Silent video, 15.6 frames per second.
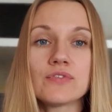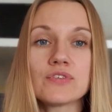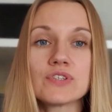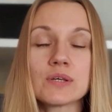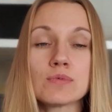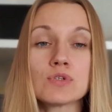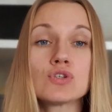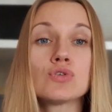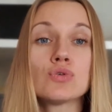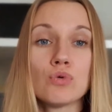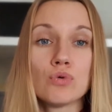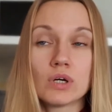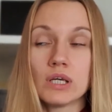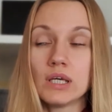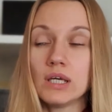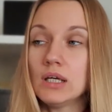some
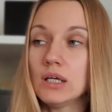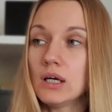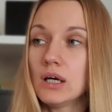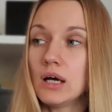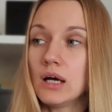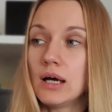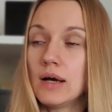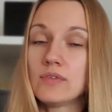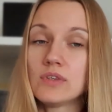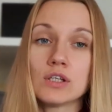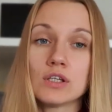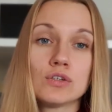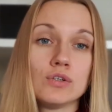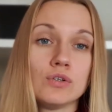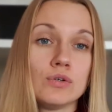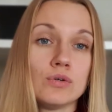story
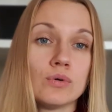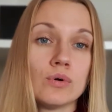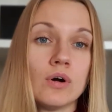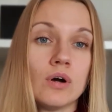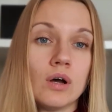that you